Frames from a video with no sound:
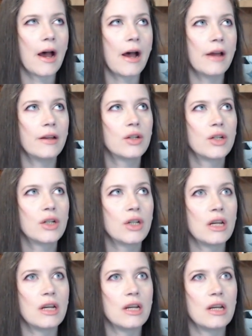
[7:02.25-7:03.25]

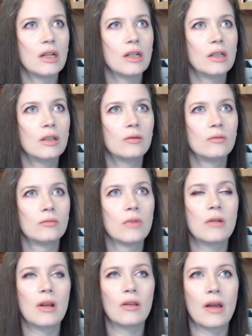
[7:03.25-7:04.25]
She wrote
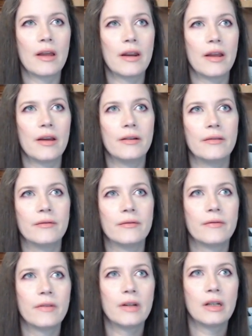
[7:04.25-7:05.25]
a lot
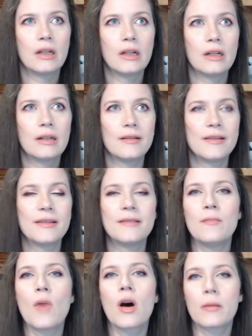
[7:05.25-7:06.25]
of
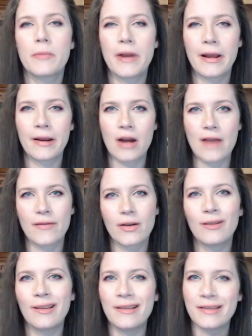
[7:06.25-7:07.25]
autobiographical
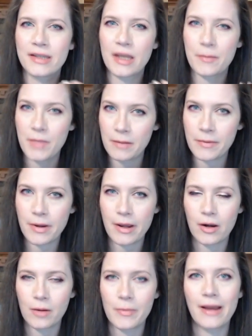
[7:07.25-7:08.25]
and
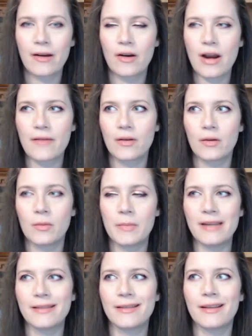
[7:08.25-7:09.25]
semi-autobiographical
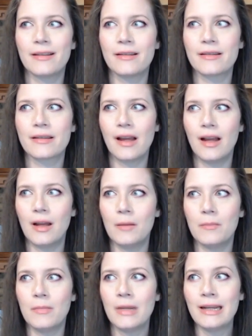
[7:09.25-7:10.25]
pieces,
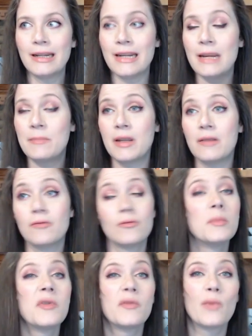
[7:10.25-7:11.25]
namely Room
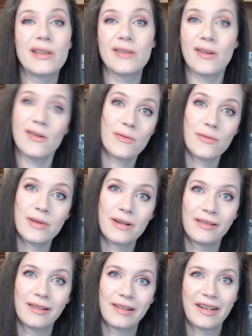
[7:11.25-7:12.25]
of One's Own
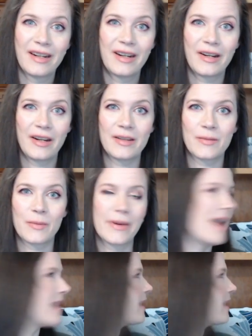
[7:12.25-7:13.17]
is one. I think